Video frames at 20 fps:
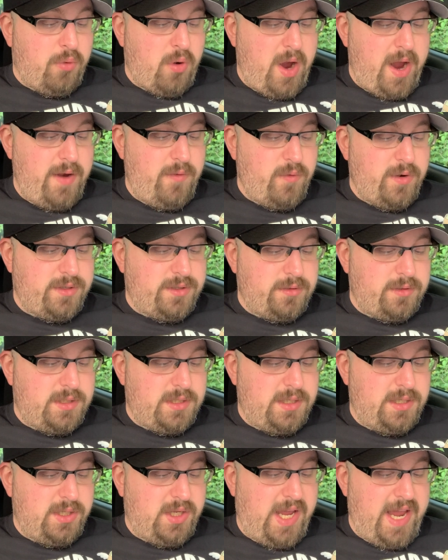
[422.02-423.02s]
Brian
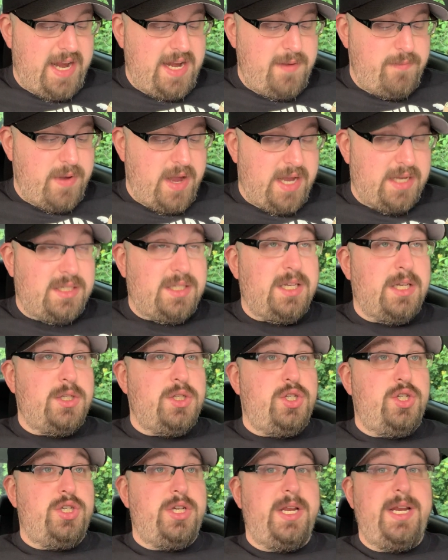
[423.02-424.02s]
Richardson, Kenny Bess,
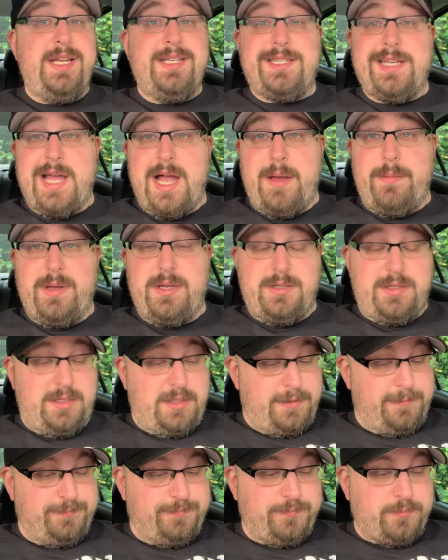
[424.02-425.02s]
Jenny
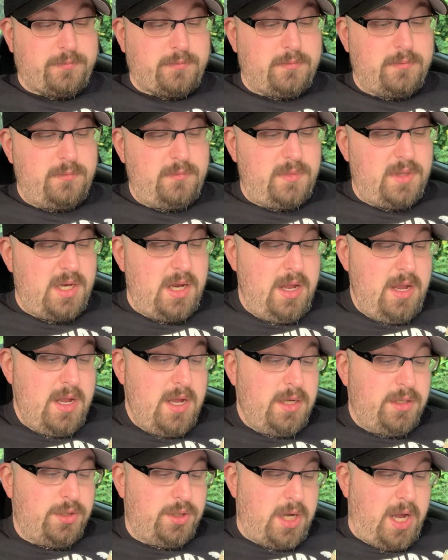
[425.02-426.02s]
Thomas,
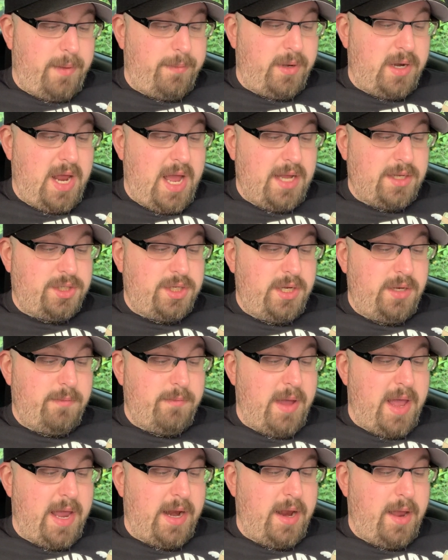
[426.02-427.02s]
John Bonacci,
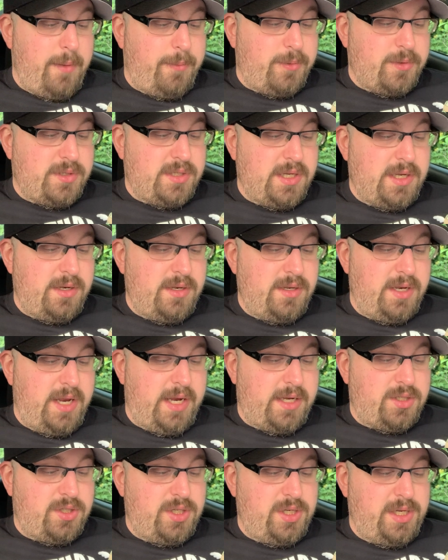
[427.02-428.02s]
Matt Epperson,
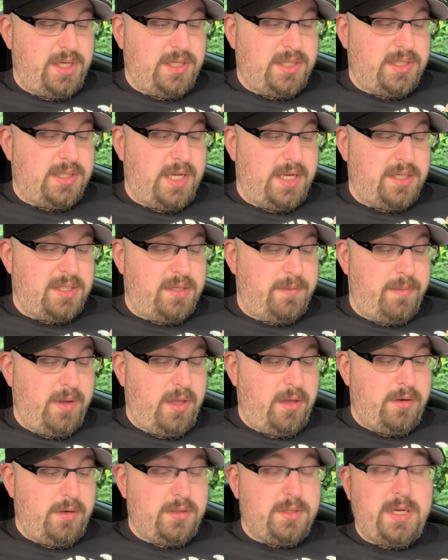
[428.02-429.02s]
Nick G, Stacy
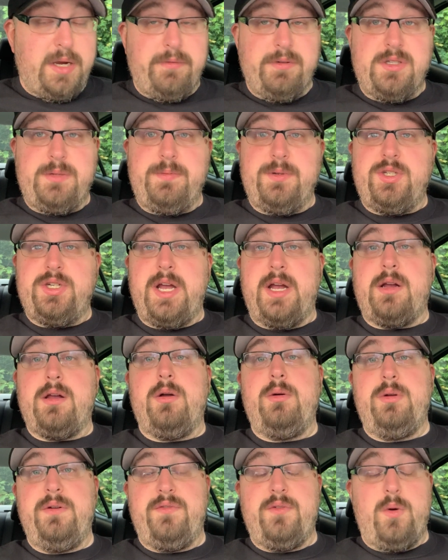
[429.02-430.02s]
Miller, Terrence
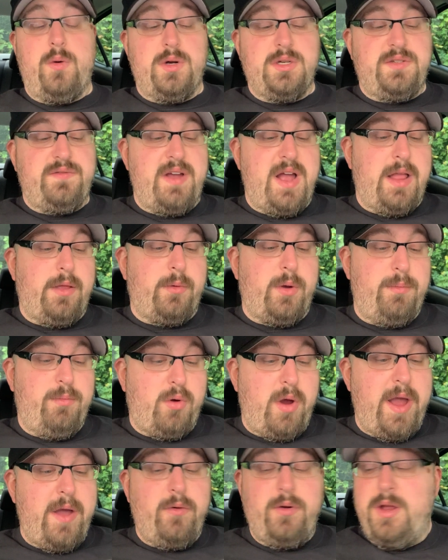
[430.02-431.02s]
Pacheco, and of course, Valerie
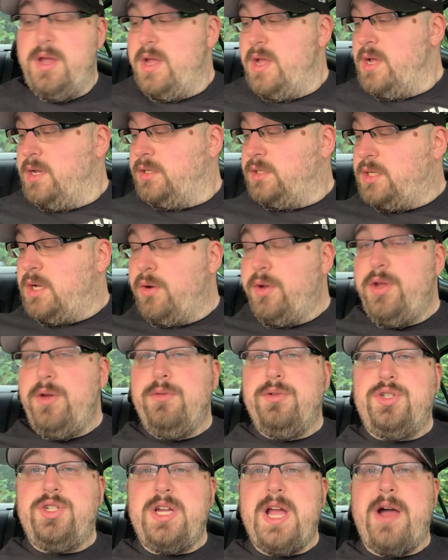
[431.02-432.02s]
Brown. So
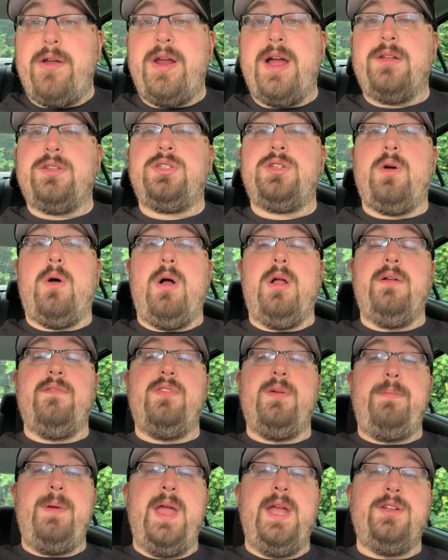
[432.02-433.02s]
huge shout outs to all
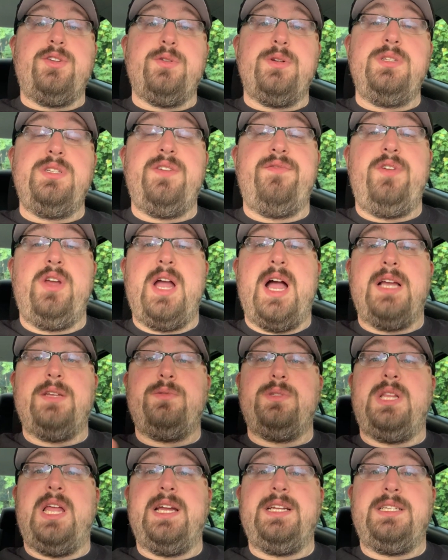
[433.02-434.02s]
of the patrons. If you guys
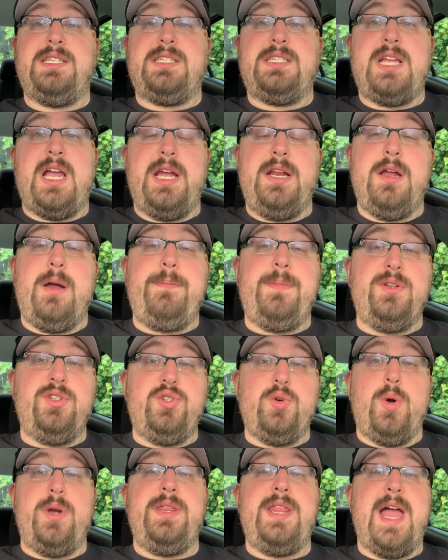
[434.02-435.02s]
would like to sign up and
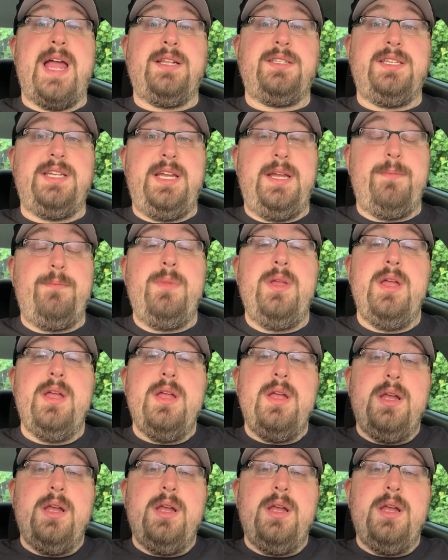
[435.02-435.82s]
join that team,